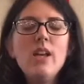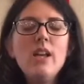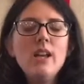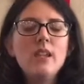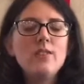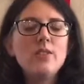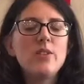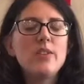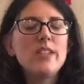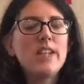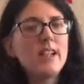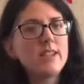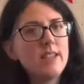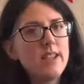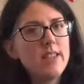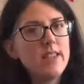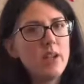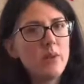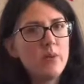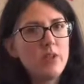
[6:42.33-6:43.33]
So the next
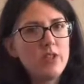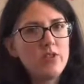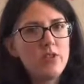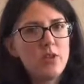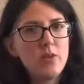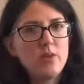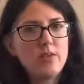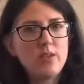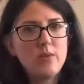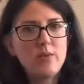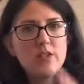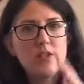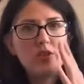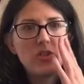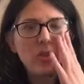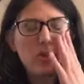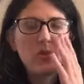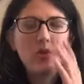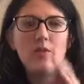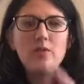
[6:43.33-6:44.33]
thing that I want to do is I want to
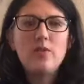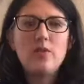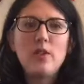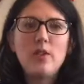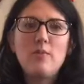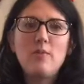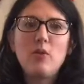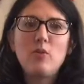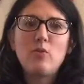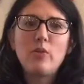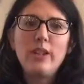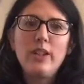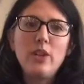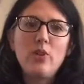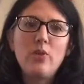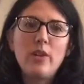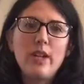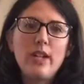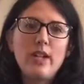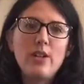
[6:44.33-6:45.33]
show you some really
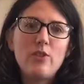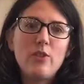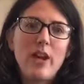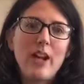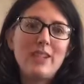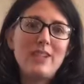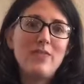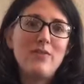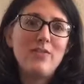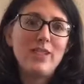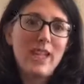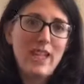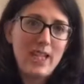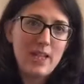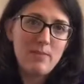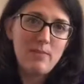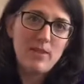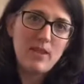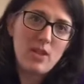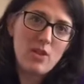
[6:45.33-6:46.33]
great interactive
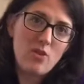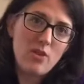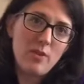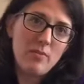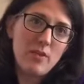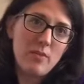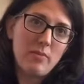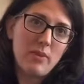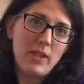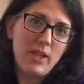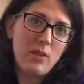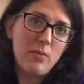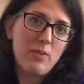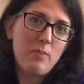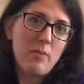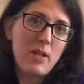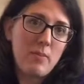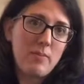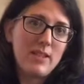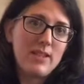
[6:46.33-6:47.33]
games that you can be playing with
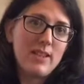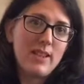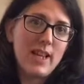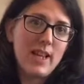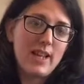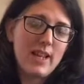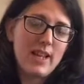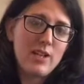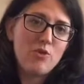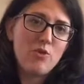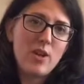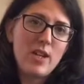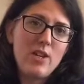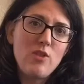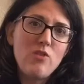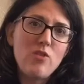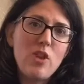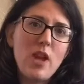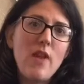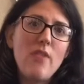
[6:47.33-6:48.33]
babies in that age
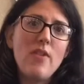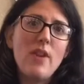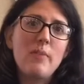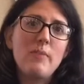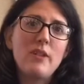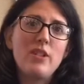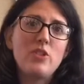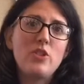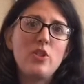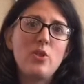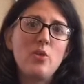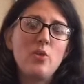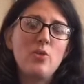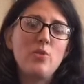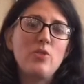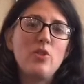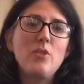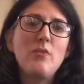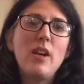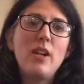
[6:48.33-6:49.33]
range, and then I'm going to show you a
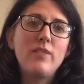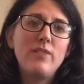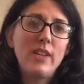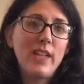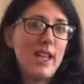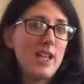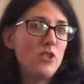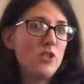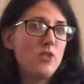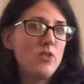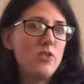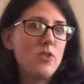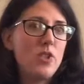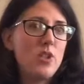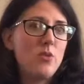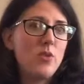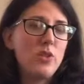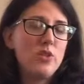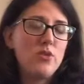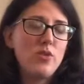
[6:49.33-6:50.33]
few modifications that
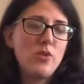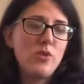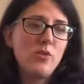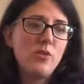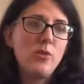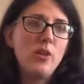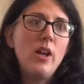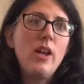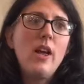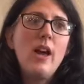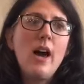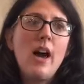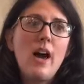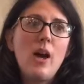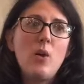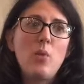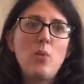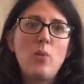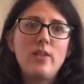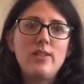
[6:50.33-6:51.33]
you can do
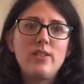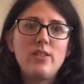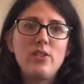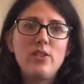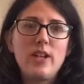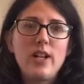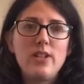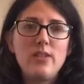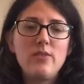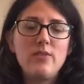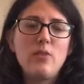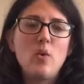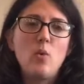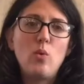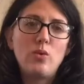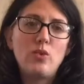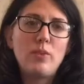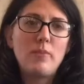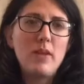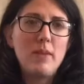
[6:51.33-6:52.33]
once they're kind of
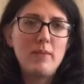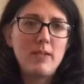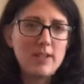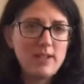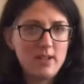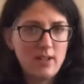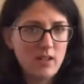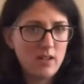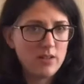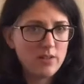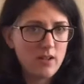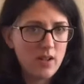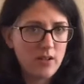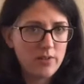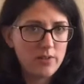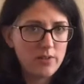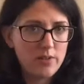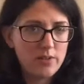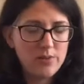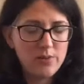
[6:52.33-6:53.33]
older babies and young
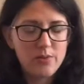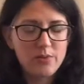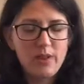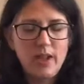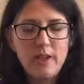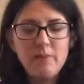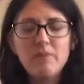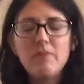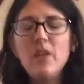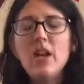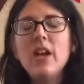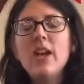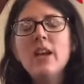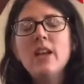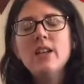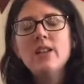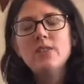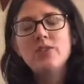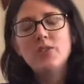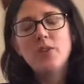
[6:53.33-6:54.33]
toddlers. Okay,
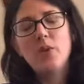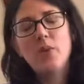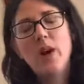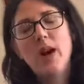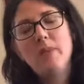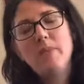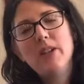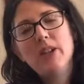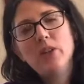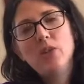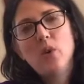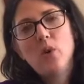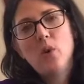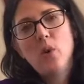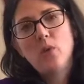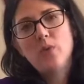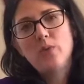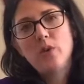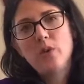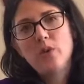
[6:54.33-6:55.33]
so I'm going to go
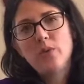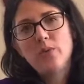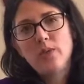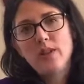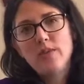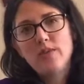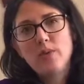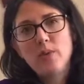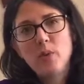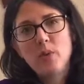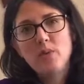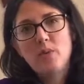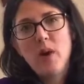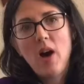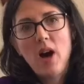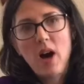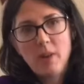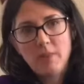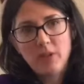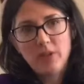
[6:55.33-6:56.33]
over 3 of the most
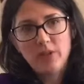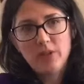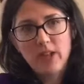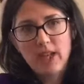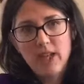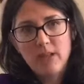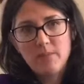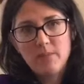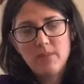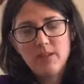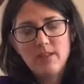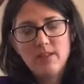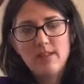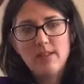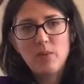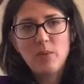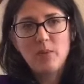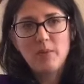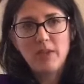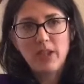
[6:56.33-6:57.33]
popular games
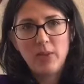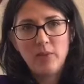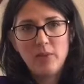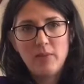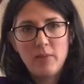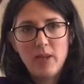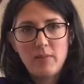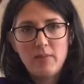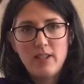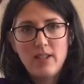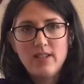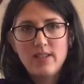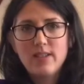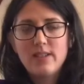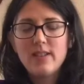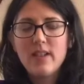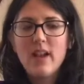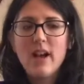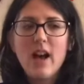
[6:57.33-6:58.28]
that we play with babies.